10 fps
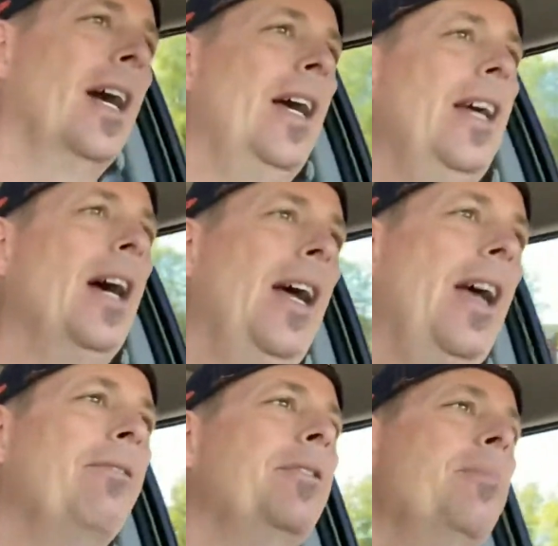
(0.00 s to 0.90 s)
I
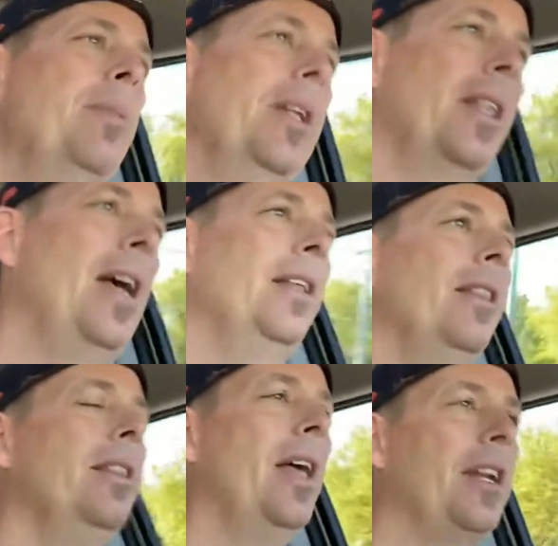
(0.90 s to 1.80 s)
have to admit that
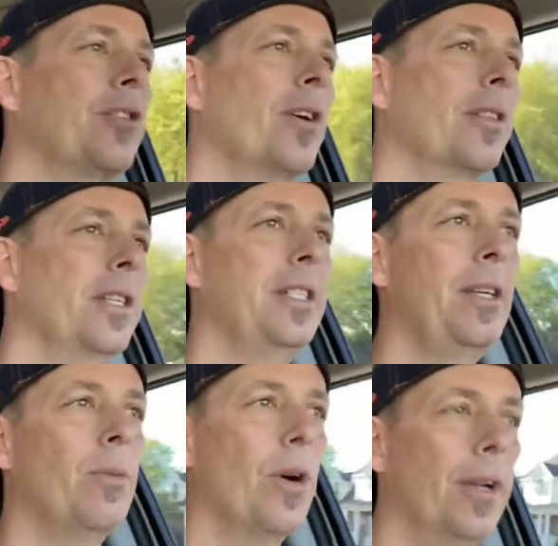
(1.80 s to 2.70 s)
truck that
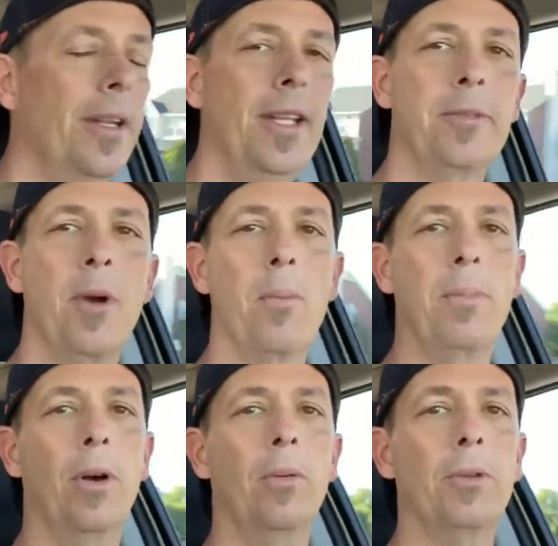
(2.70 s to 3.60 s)
Z1 and Nismo
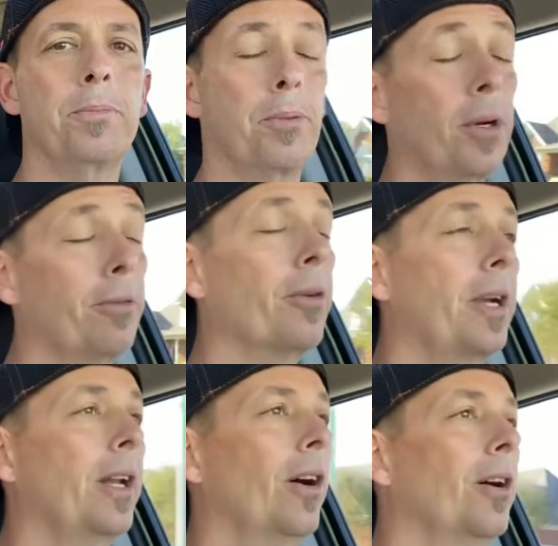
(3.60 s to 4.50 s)
built was pretty
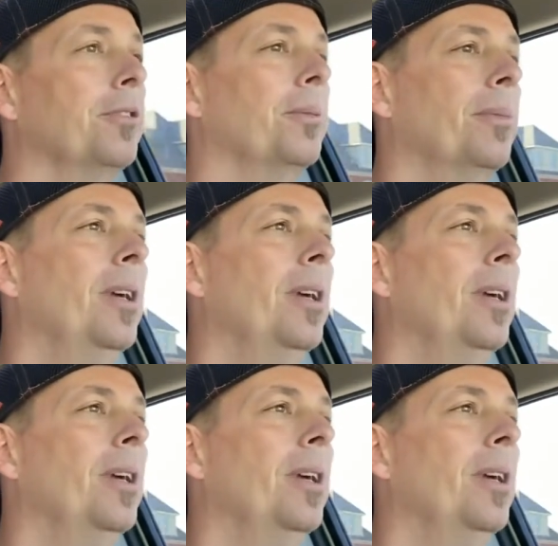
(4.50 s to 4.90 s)
freaking awesome.